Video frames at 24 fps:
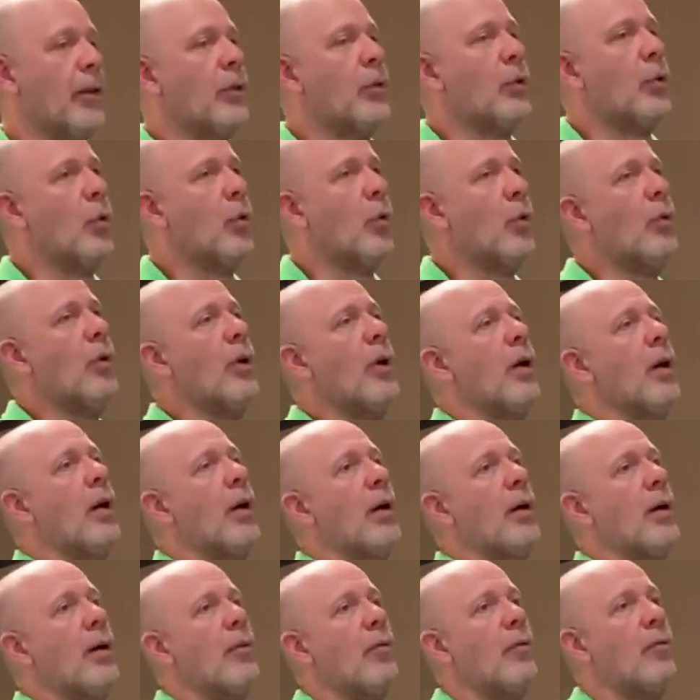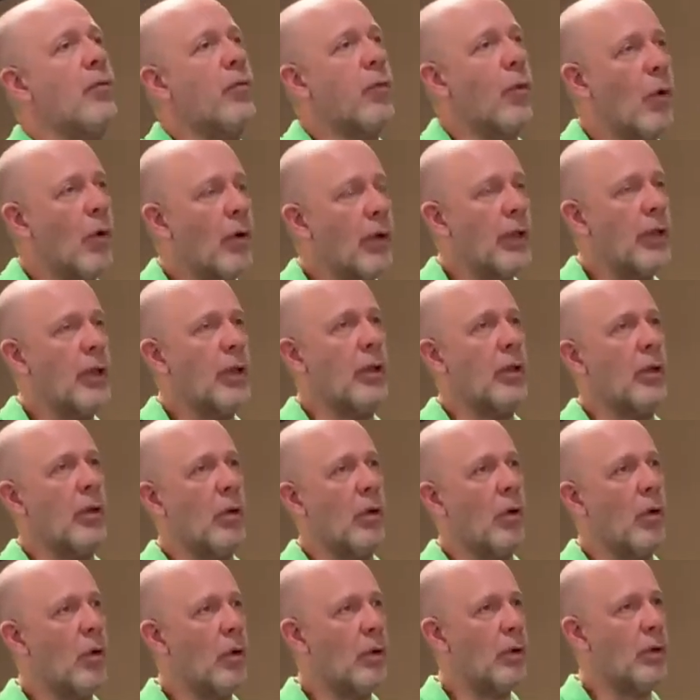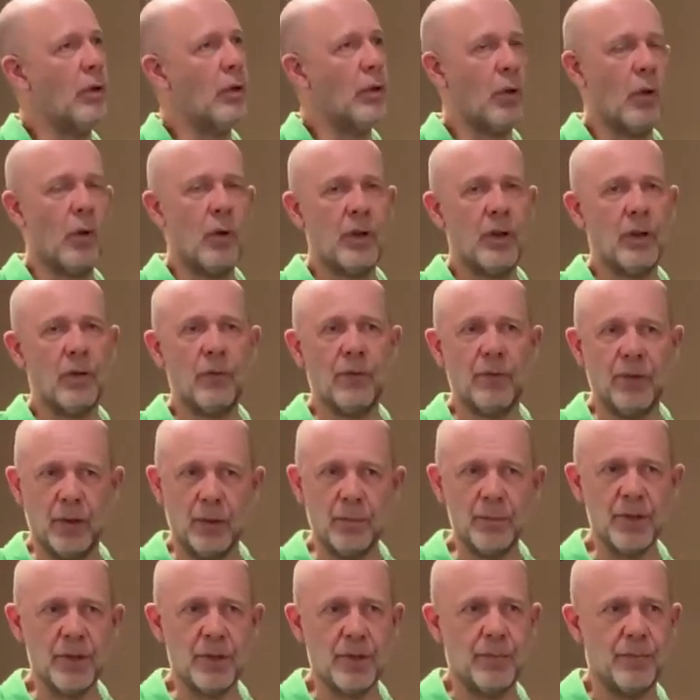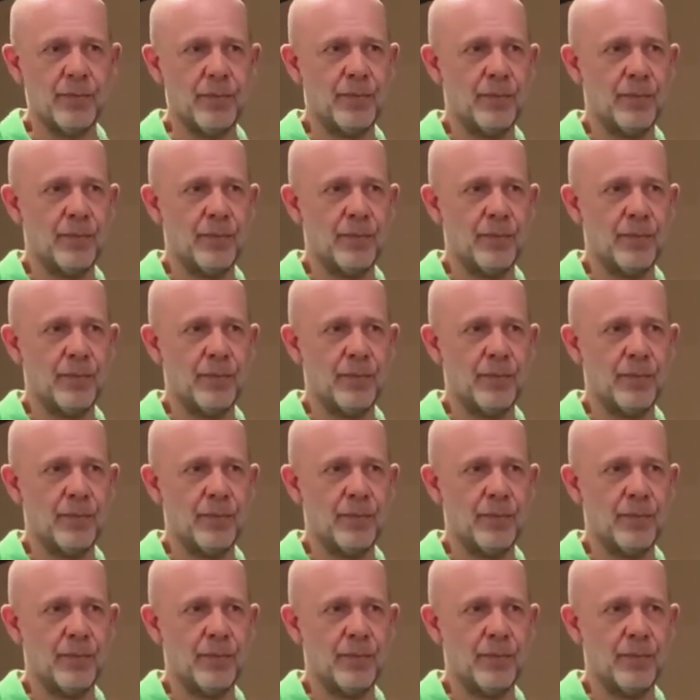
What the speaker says: to work on local films.